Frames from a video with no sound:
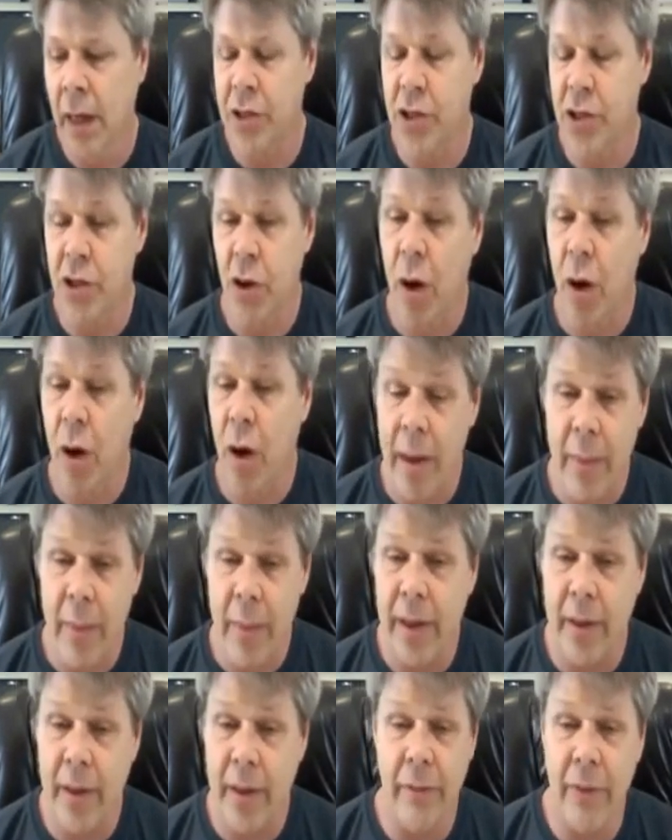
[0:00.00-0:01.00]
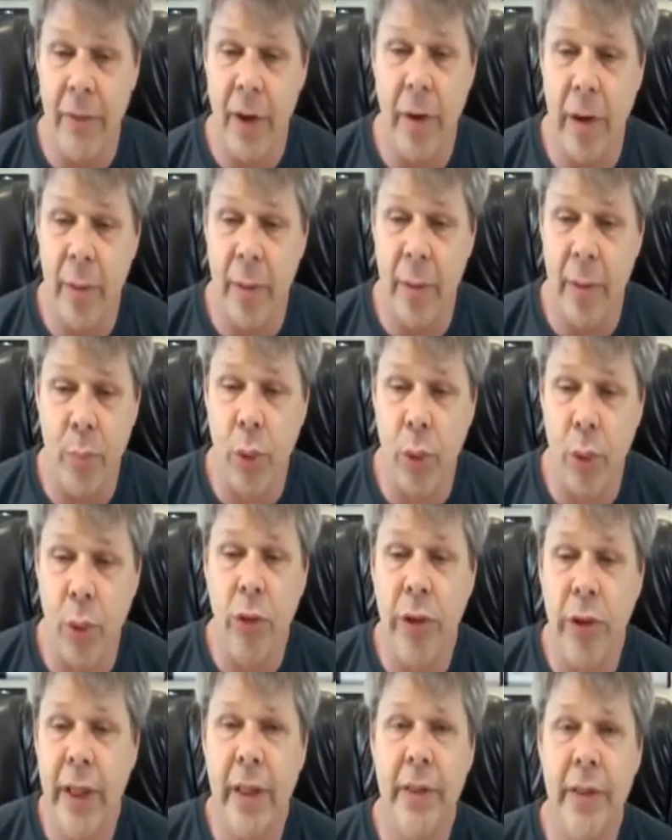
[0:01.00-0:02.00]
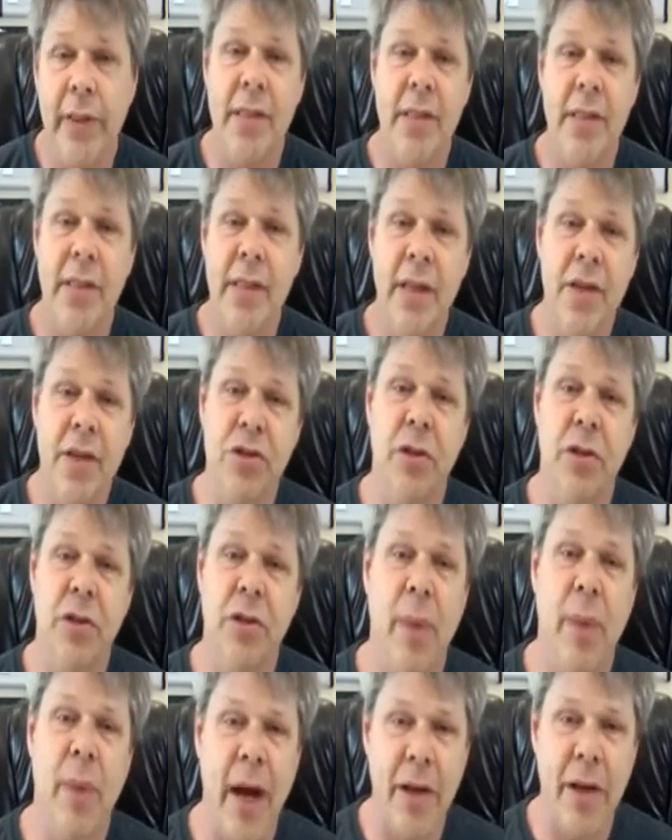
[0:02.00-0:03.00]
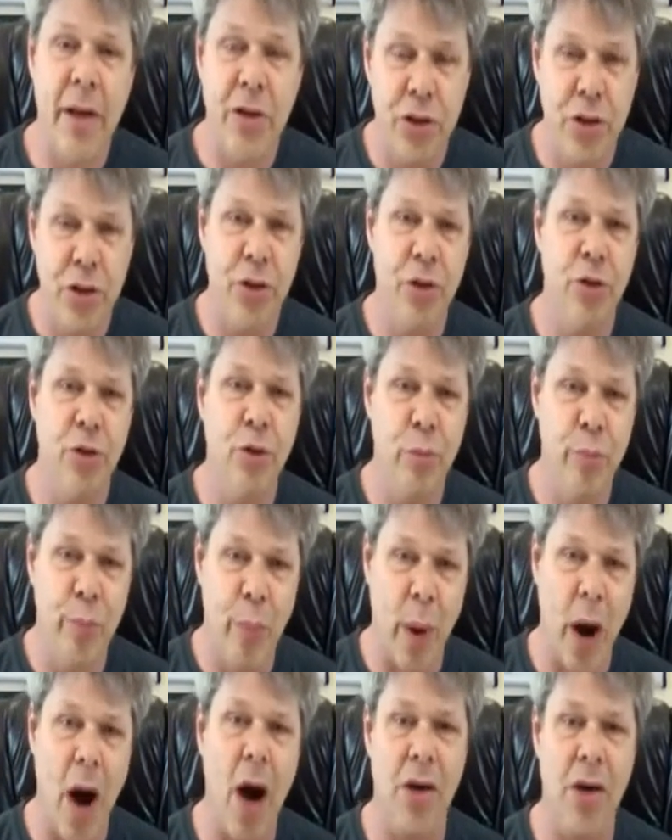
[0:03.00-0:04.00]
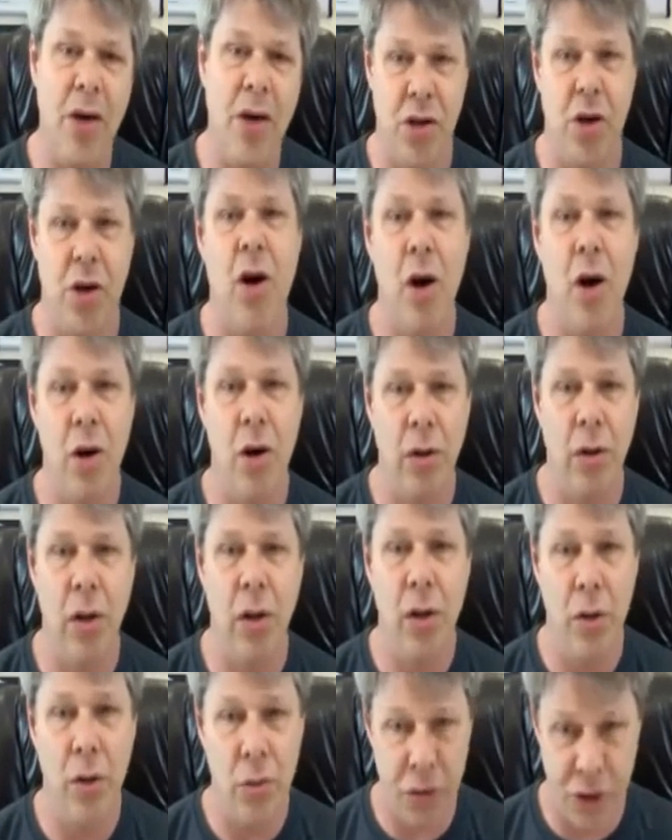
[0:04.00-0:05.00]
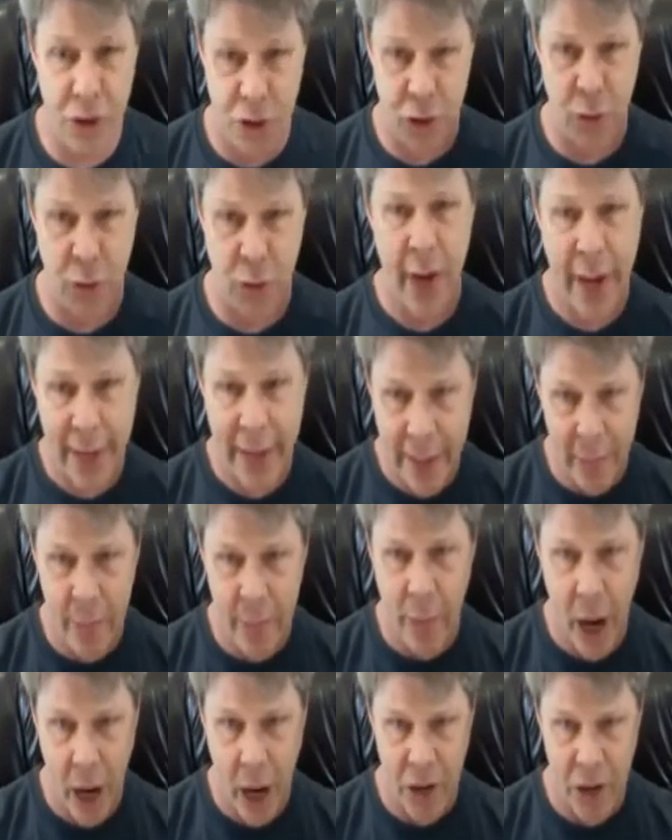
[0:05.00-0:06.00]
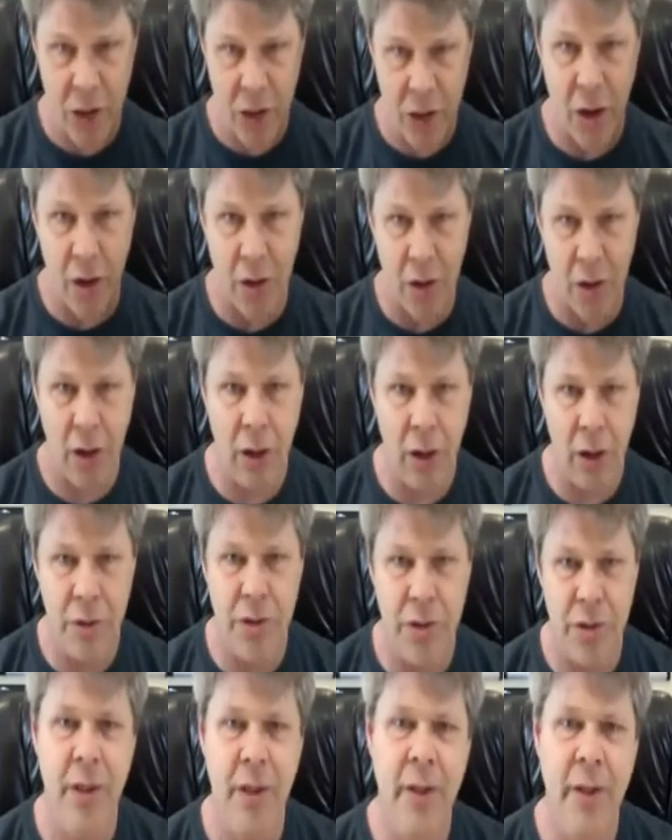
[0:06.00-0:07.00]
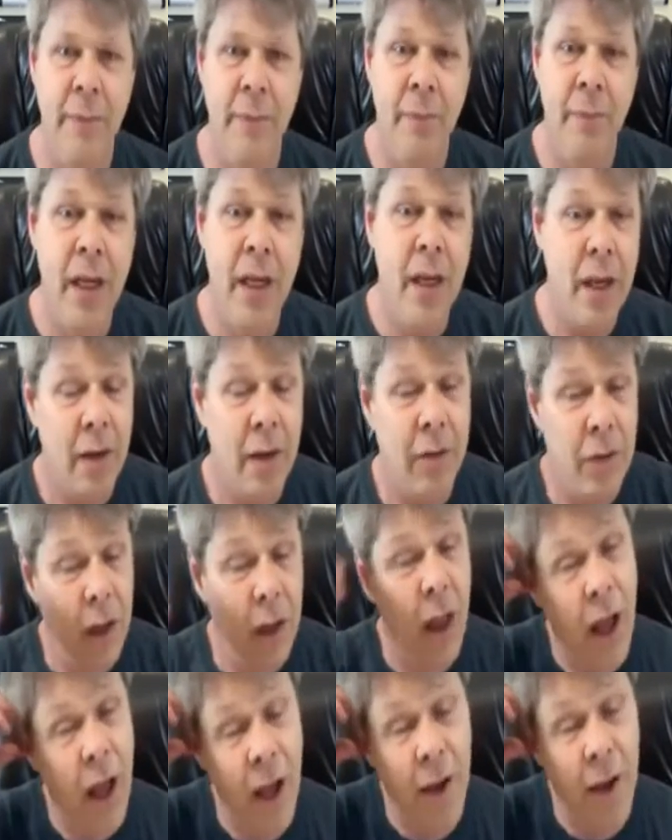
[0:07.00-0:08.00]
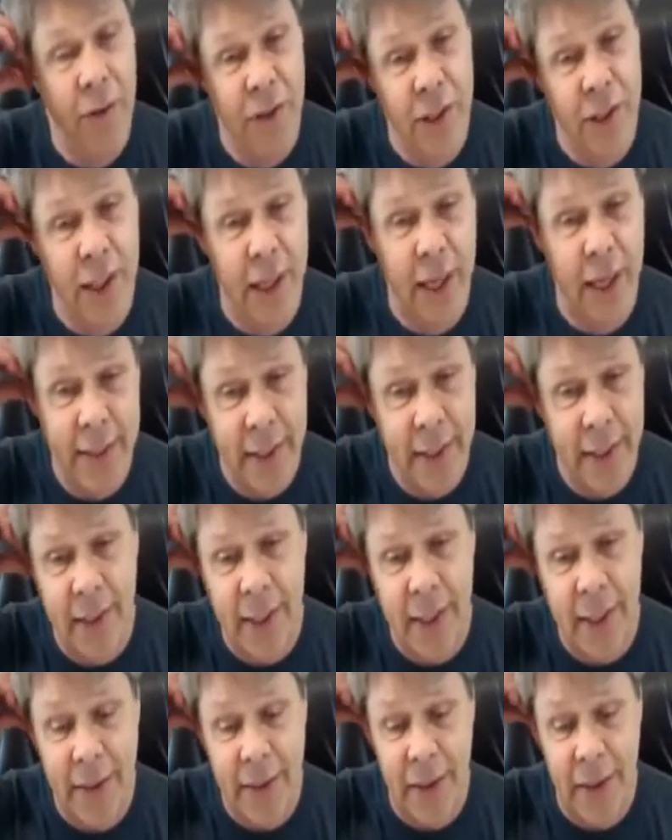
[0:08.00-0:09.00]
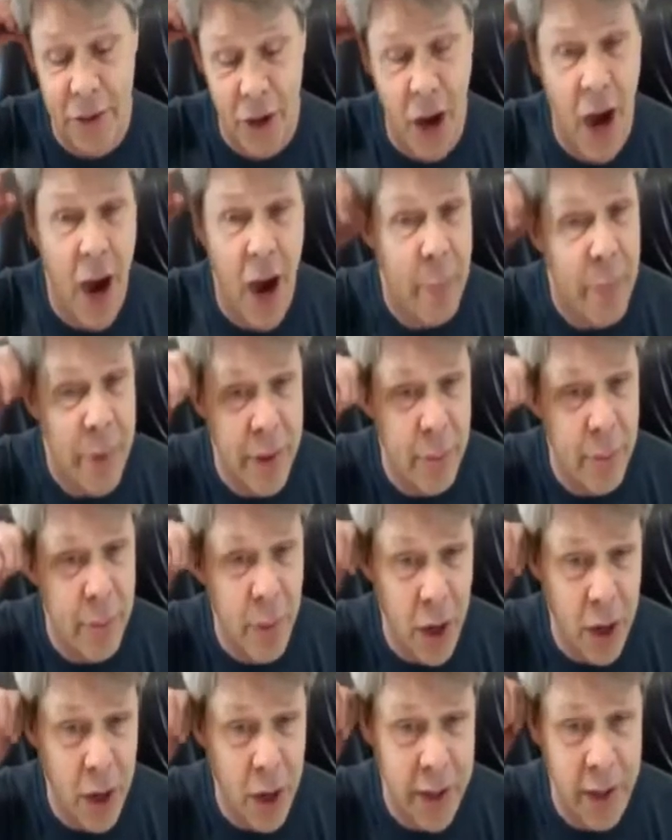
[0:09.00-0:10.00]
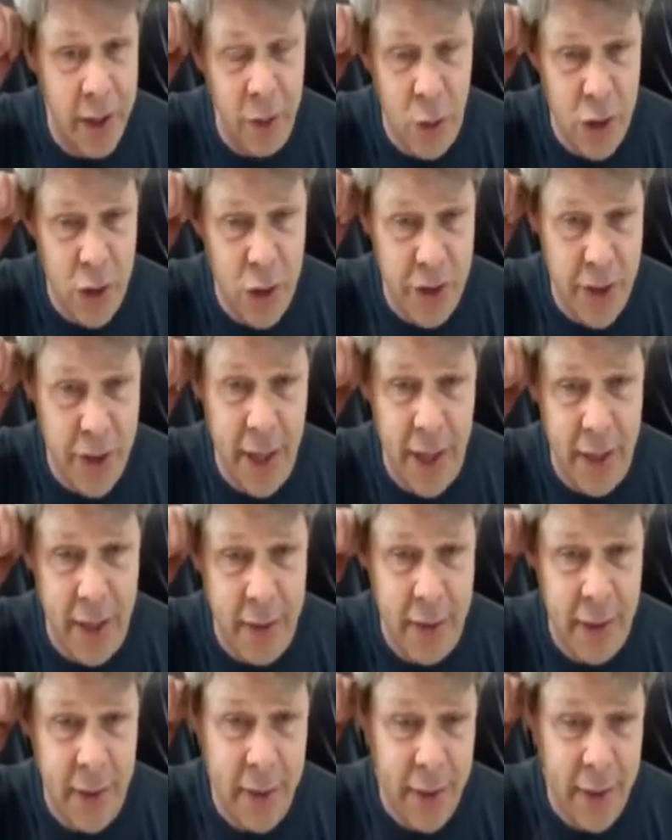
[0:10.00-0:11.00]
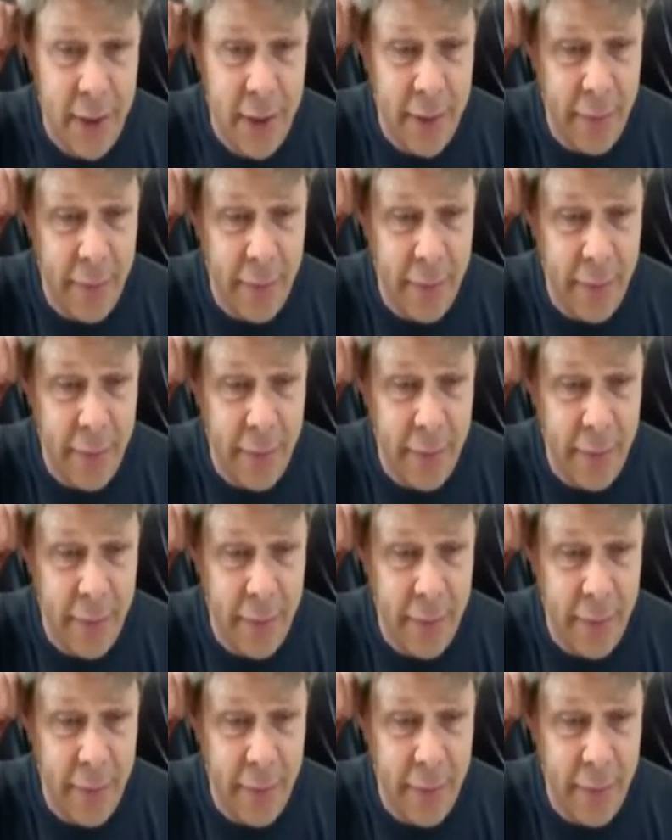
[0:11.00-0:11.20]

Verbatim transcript: And so I made the very brilliant decision to buy two boxcar loads, train boxcar loads of gloves. And I did it at the top of the market, which then